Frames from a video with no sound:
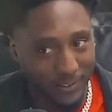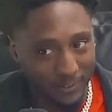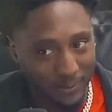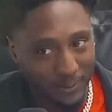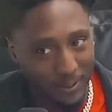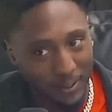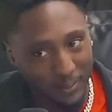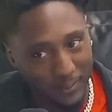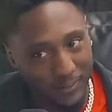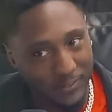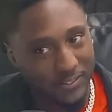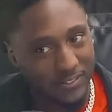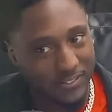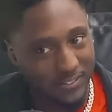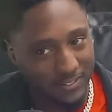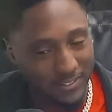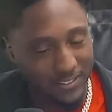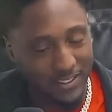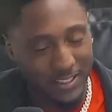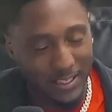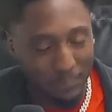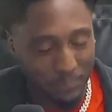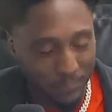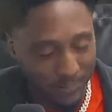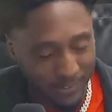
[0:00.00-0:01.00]
I was
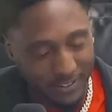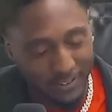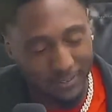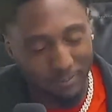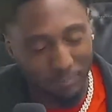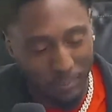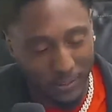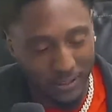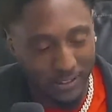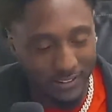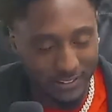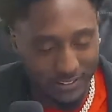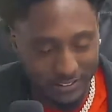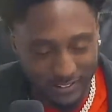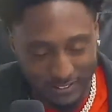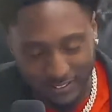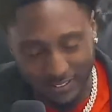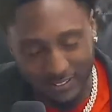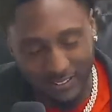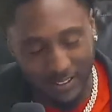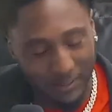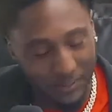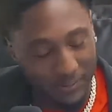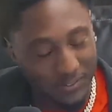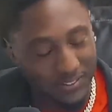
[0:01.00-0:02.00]
keeping it
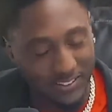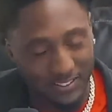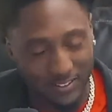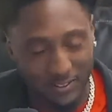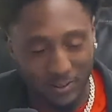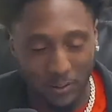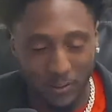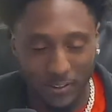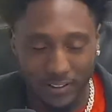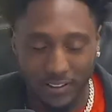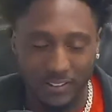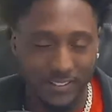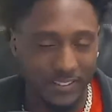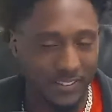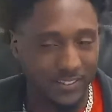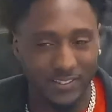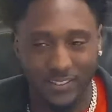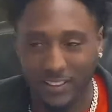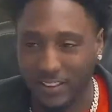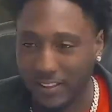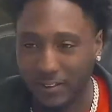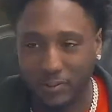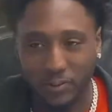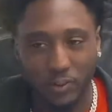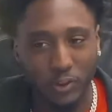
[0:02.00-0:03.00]
PG. I was just
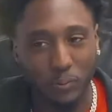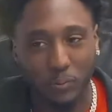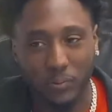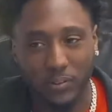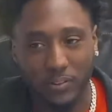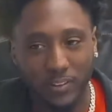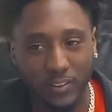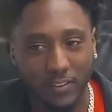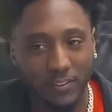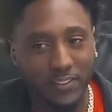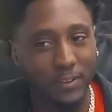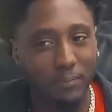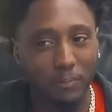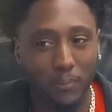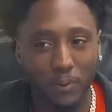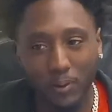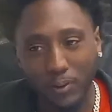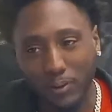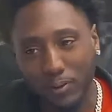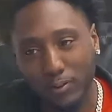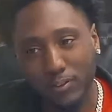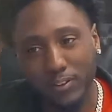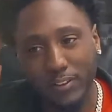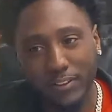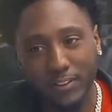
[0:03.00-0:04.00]
saying stupid stuff like, boy,
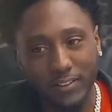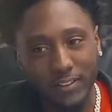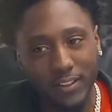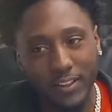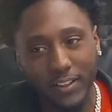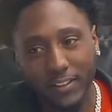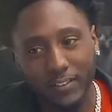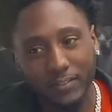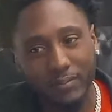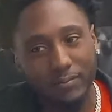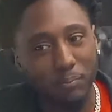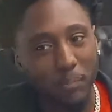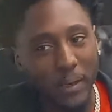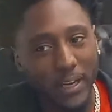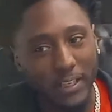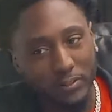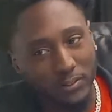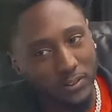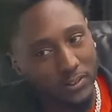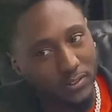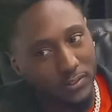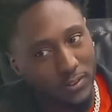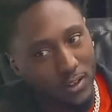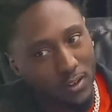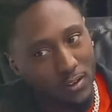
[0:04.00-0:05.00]
you look like
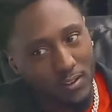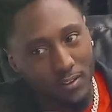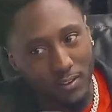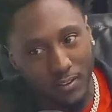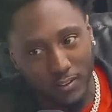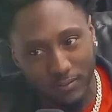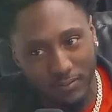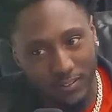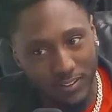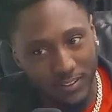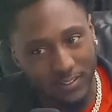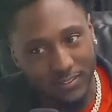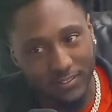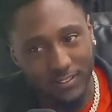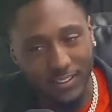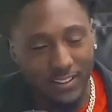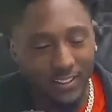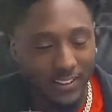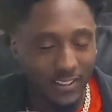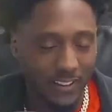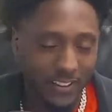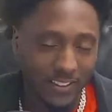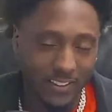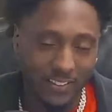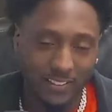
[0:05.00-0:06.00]
Patrick Star.
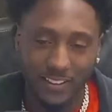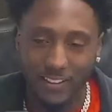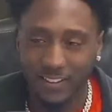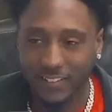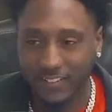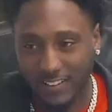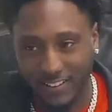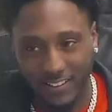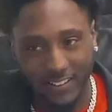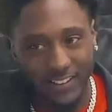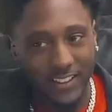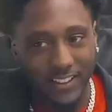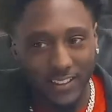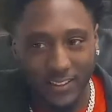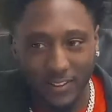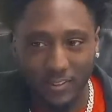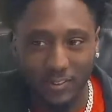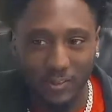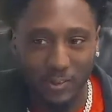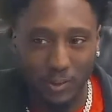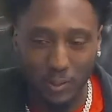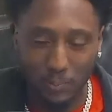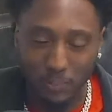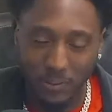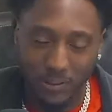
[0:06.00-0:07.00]
Things that the kids
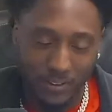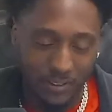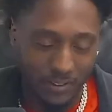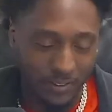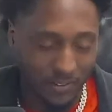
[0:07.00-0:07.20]
knew about.